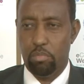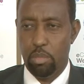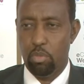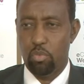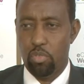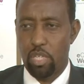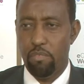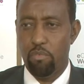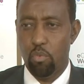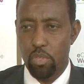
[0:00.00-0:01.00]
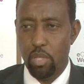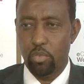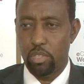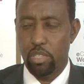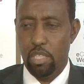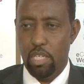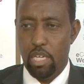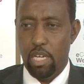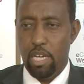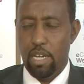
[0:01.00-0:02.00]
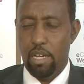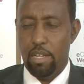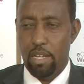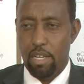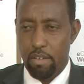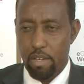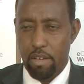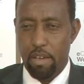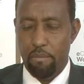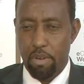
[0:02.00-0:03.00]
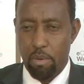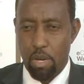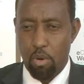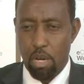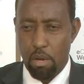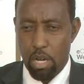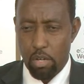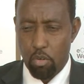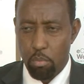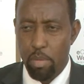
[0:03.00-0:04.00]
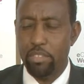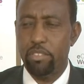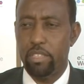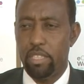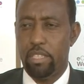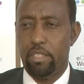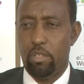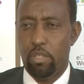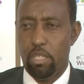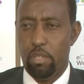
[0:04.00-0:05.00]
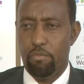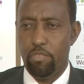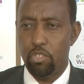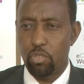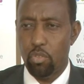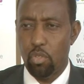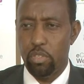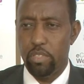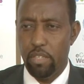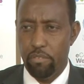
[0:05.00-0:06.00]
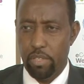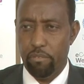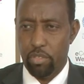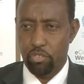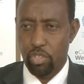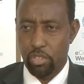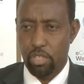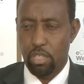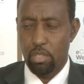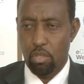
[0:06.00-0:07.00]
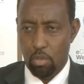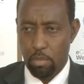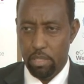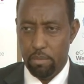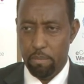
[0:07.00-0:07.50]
be able to thrive without a robust physical delivery infrastructure globally.